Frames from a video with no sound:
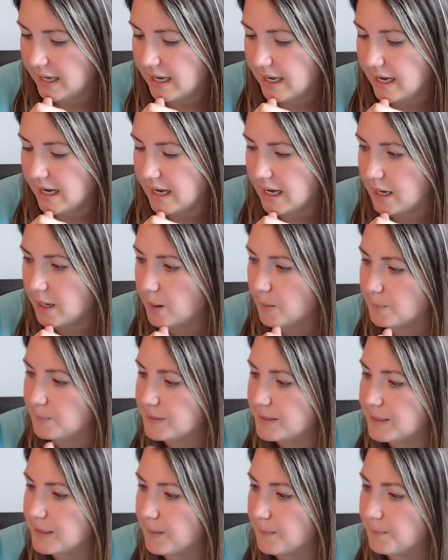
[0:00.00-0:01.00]
um,
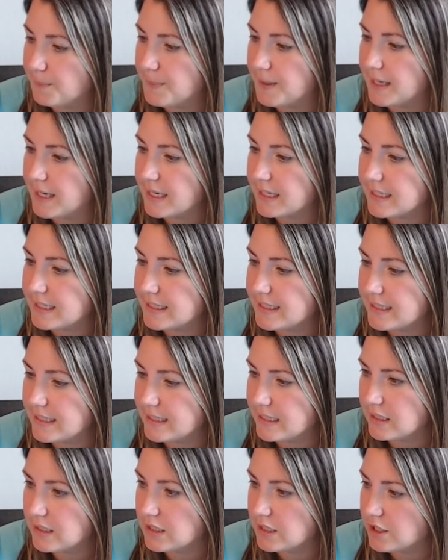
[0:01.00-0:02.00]
some
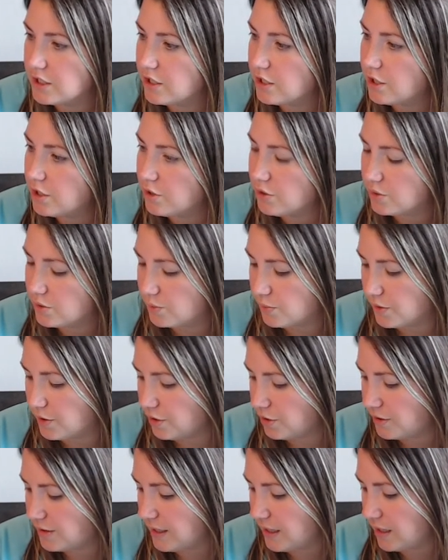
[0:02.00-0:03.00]
picks to use with
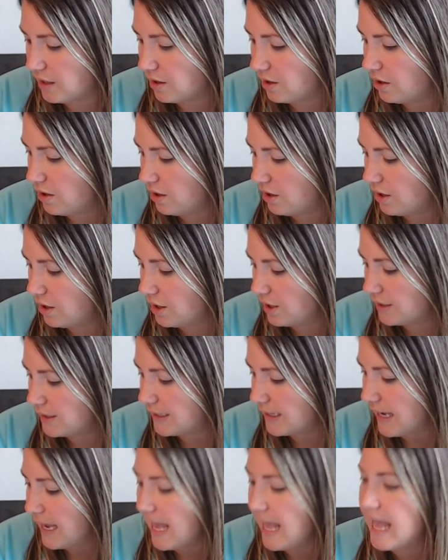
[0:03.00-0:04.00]
your tent
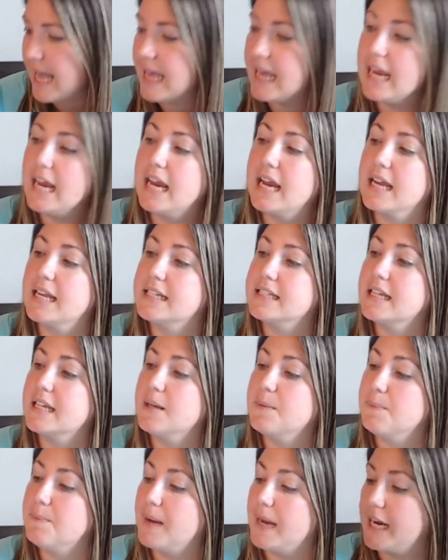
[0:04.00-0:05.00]
cards, and a
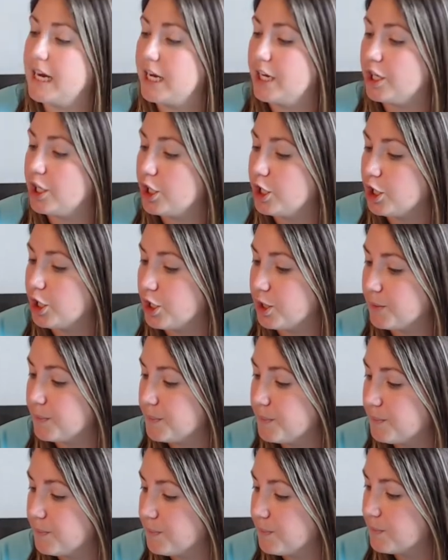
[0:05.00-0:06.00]
banner
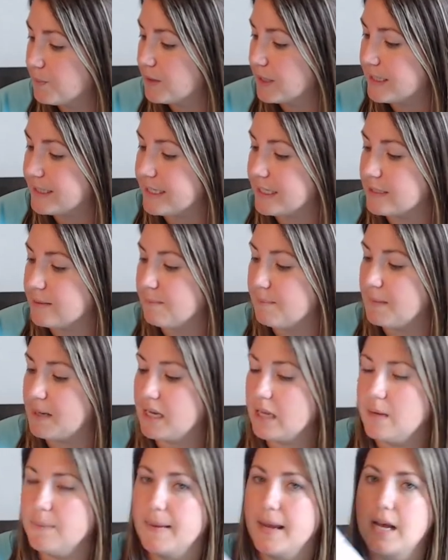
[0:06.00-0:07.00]
that says
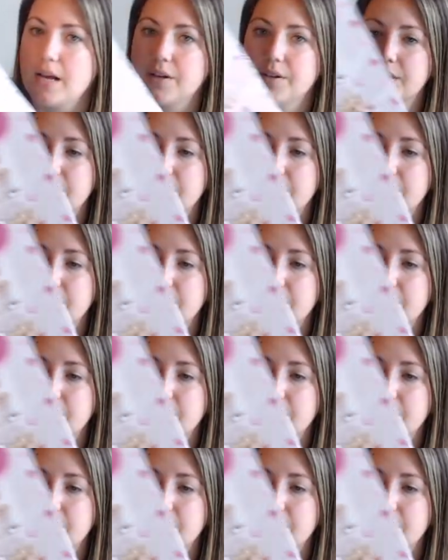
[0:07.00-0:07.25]
Minnie Mouse.